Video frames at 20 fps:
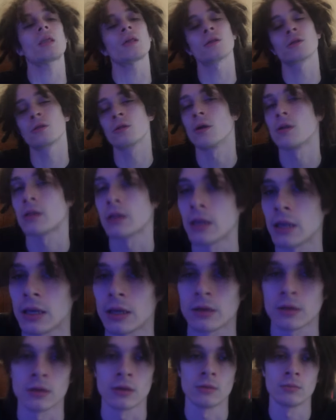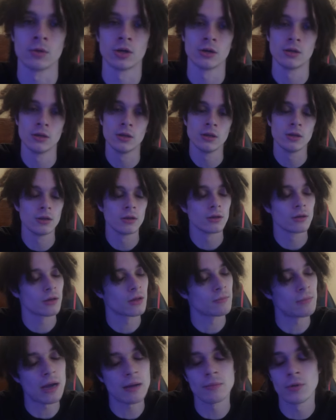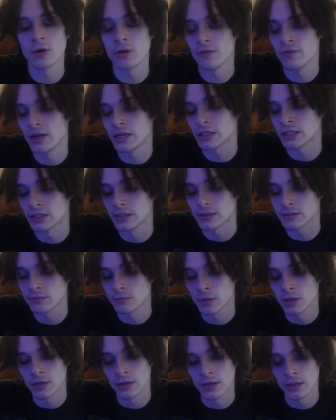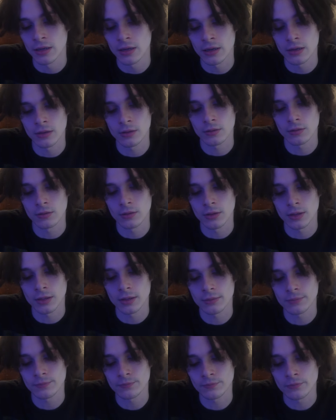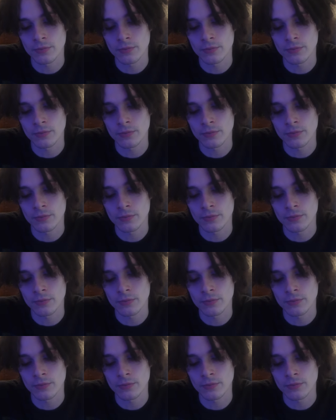Starts to get to you, but my motivation is money. I ain't gonna lie.